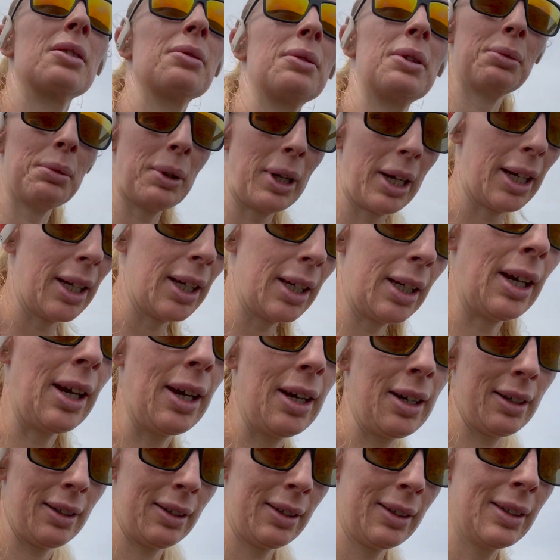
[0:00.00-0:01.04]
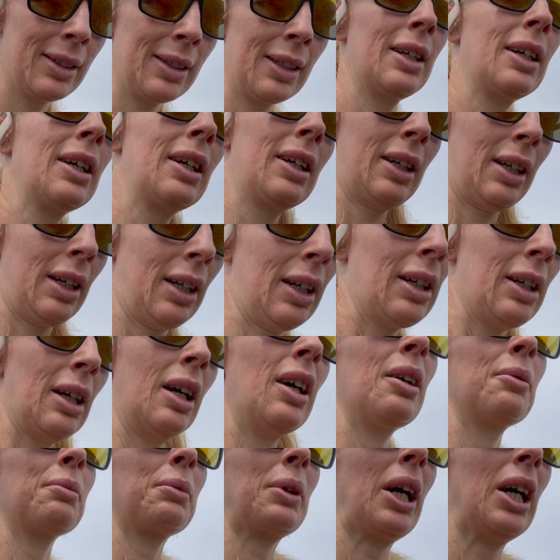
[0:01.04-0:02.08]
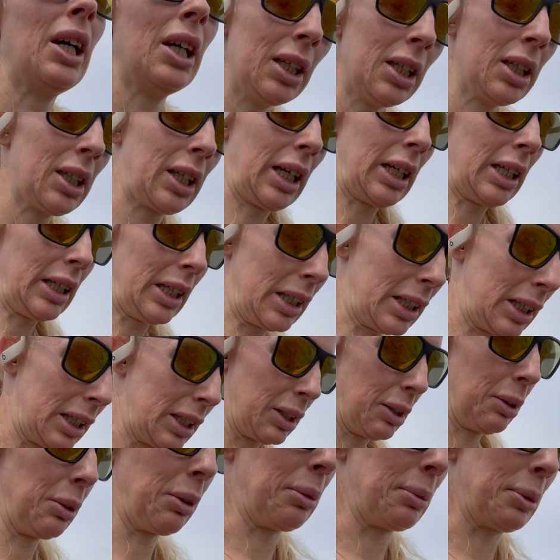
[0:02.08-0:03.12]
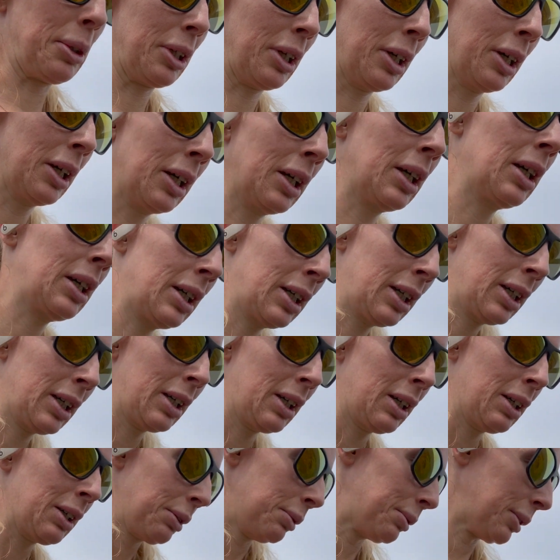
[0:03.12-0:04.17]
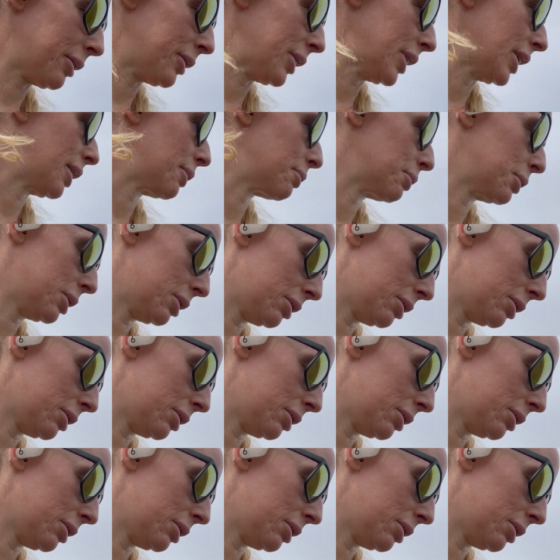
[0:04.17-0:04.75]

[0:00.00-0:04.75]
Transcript: in a way, I'm kind of glad I know I'm on where I am.